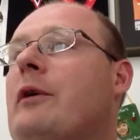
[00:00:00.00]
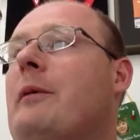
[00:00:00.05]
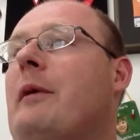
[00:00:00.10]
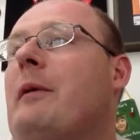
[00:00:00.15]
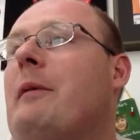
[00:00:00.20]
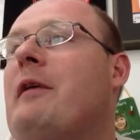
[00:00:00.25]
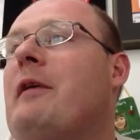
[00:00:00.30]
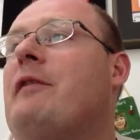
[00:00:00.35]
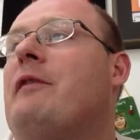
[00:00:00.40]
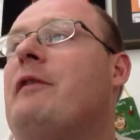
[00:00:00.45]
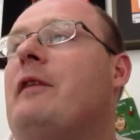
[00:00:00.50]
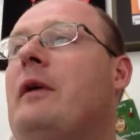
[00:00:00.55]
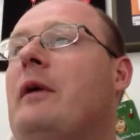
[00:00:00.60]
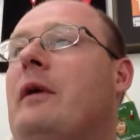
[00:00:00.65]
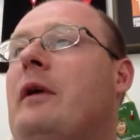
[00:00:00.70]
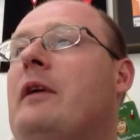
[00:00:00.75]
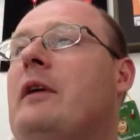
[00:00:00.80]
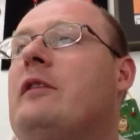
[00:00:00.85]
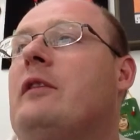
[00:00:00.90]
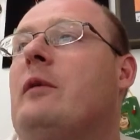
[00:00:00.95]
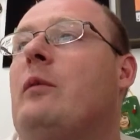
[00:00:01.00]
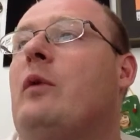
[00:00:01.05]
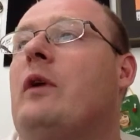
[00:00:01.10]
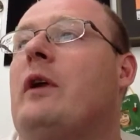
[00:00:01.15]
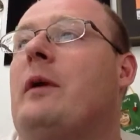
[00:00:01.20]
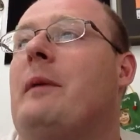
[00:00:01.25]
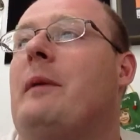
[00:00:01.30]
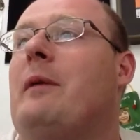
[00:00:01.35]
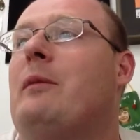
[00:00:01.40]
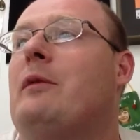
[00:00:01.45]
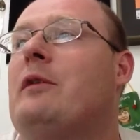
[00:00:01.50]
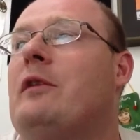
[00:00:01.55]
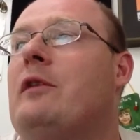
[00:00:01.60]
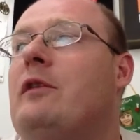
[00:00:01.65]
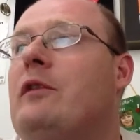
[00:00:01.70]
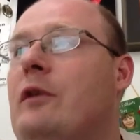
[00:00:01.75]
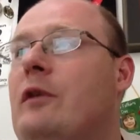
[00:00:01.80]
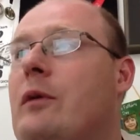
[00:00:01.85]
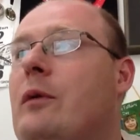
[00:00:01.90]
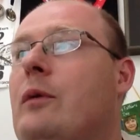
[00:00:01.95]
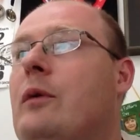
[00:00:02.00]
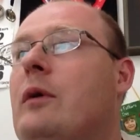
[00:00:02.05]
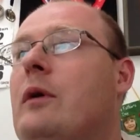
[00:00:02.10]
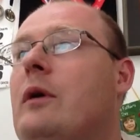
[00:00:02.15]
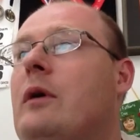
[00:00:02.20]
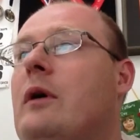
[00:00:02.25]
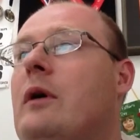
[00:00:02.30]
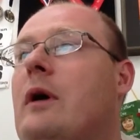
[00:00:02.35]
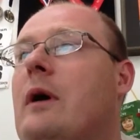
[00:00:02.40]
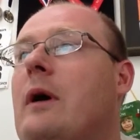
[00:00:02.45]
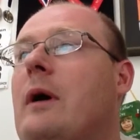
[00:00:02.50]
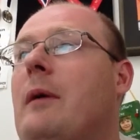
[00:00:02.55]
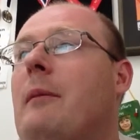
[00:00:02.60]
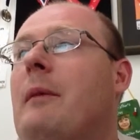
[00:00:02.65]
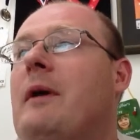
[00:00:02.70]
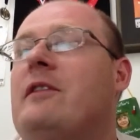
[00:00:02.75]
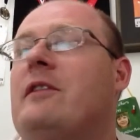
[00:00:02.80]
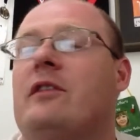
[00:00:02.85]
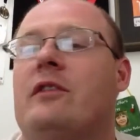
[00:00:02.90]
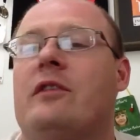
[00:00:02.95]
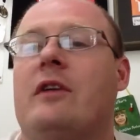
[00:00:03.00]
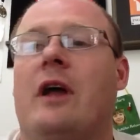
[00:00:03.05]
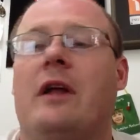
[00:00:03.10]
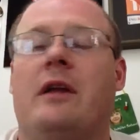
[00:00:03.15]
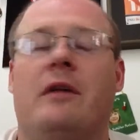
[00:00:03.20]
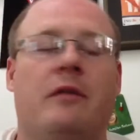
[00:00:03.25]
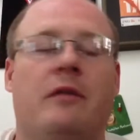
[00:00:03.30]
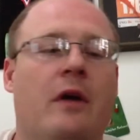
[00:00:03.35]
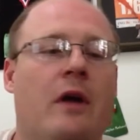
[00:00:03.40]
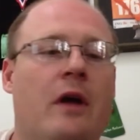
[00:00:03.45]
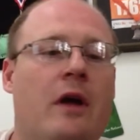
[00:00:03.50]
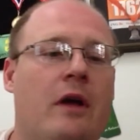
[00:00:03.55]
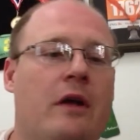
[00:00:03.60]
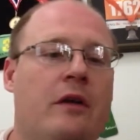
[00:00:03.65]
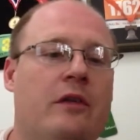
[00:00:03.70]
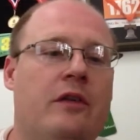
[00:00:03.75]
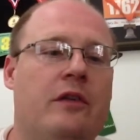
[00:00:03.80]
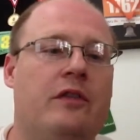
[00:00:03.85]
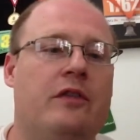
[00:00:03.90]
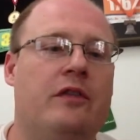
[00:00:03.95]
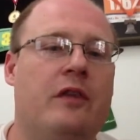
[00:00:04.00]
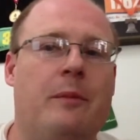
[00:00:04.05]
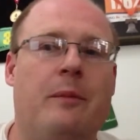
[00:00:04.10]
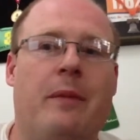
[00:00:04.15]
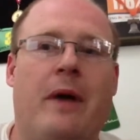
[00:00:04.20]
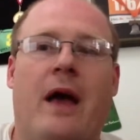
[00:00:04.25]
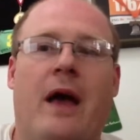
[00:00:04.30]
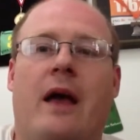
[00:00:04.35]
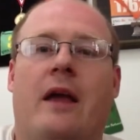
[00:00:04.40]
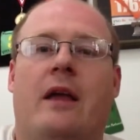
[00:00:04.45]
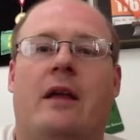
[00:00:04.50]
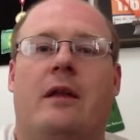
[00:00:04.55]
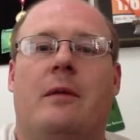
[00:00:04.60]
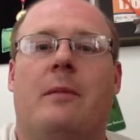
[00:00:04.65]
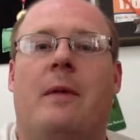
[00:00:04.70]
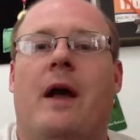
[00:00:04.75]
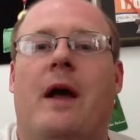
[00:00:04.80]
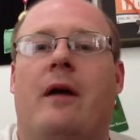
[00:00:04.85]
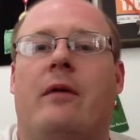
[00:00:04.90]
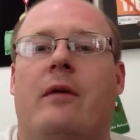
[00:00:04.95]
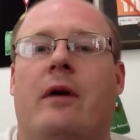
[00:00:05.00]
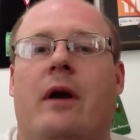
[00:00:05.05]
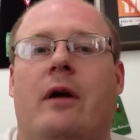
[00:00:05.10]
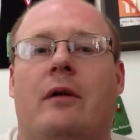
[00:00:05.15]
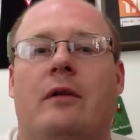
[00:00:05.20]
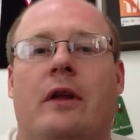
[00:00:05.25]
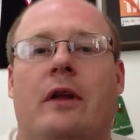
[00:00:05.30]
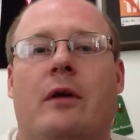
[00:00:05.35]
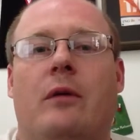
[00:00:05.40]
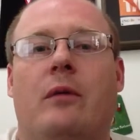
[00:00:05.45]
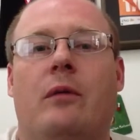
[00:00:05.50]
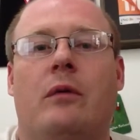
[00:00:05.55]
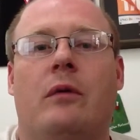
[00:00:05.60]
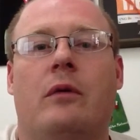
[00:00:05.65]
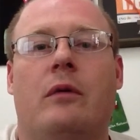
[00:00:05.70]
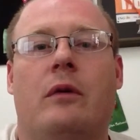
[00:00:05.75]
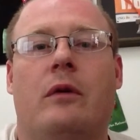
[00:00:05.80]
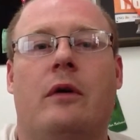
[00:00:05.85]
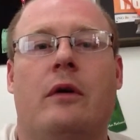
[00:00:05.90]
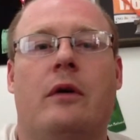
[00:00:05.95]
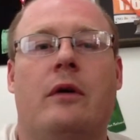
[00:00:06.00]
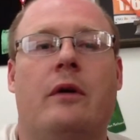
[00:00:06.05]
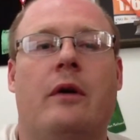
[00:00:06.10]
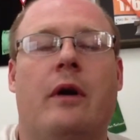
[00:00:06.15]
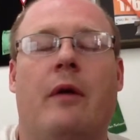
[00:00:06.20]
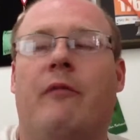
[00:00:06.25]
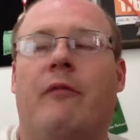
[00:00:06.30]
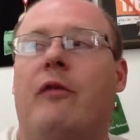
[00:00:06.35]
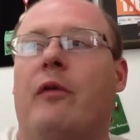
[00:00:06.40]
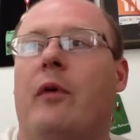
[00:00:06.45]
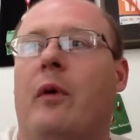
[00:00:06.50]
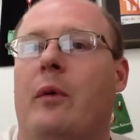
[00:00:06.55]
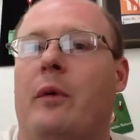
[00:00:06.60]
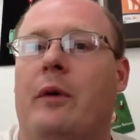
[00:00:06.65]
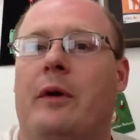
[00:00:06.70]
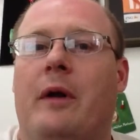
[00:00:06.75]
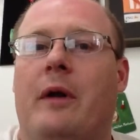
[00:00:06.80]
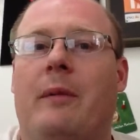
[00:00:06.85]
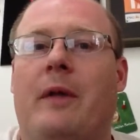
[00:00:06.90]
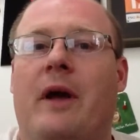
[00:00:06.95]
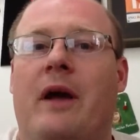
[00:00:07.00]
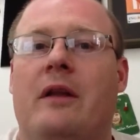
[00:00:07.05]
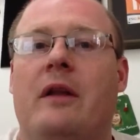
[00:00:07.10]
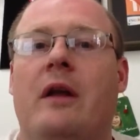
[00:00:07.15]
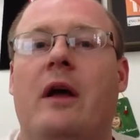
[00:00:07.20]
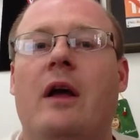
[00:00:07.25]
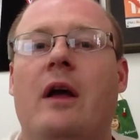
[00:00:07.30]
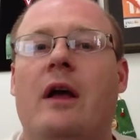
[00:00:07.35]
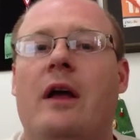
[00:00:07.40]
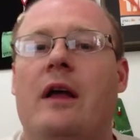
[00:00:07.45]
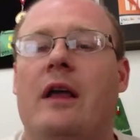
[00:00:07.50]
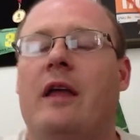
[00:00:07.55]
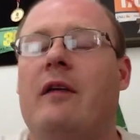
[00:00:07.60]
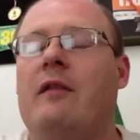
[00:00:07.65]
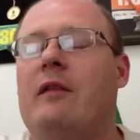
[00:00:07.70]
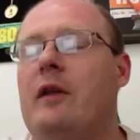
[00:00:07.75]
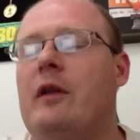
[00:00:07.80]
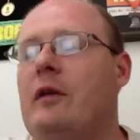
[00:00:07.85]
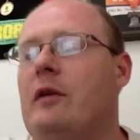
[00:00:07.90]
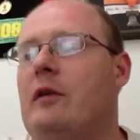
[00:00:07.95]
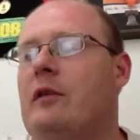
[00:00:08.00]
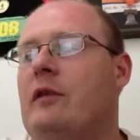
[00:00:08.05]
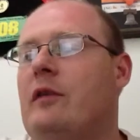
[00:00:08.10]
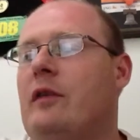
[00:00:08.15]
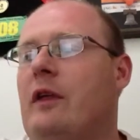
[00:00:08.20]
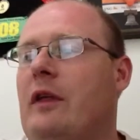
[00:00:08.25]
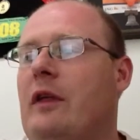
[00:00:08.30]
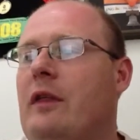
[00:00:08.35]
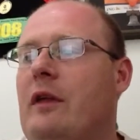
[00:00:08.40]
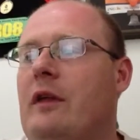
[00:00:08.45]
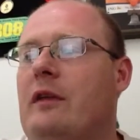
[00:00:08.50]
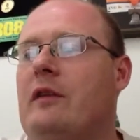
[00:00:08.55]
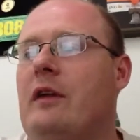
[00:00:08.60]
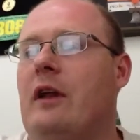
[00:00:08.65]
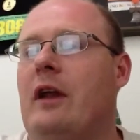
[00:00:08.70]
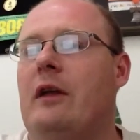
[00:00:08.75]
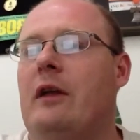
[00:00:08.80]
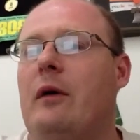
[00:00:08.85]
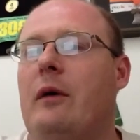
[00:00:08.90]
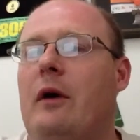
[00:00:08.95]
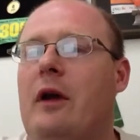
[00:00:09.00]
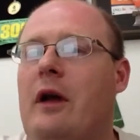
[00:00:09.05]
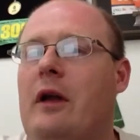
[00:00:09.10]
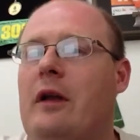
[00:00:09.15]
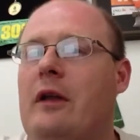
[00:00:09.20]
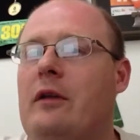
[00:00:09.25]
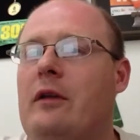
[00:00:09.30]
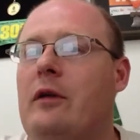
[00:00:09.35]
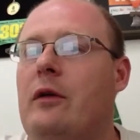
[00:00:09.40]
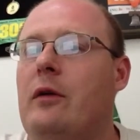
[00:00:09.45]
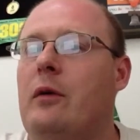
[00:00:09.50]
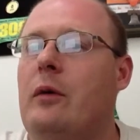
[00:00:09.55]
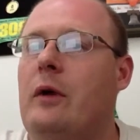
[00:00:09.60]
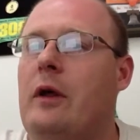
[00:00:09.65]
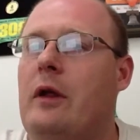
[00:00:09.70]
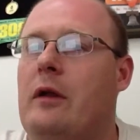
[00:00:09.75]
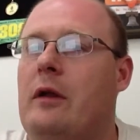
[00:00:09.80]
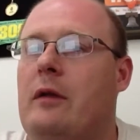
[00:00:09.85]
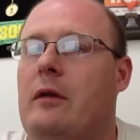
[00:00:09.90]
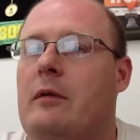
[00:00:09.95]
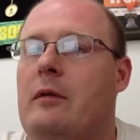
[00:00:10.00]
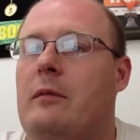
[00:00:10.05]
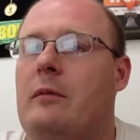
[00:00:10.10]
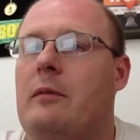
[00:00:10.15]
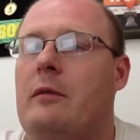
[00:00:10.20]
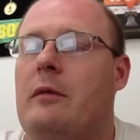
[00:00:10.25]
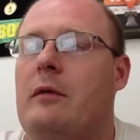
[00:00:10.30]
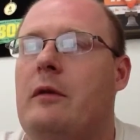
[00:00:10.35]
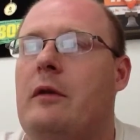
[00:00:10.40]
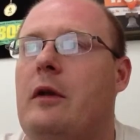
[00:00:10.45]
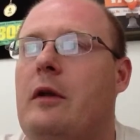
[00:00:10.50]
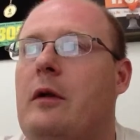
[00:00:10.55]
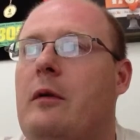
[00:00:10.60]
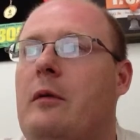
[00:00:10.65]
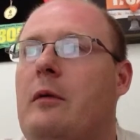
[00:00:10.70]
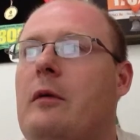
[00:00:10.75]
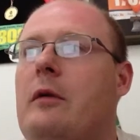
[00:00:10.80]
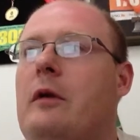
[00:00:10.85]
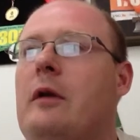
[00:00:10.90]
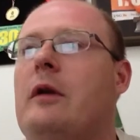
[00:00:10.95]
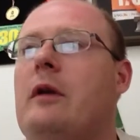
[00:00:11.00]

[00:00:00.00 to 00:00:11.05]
about my feelings and what I'm able to do. Um, I just kind of just sit back in the background. I don't come forward. I'm not, even though there's like things that I know I can do and you know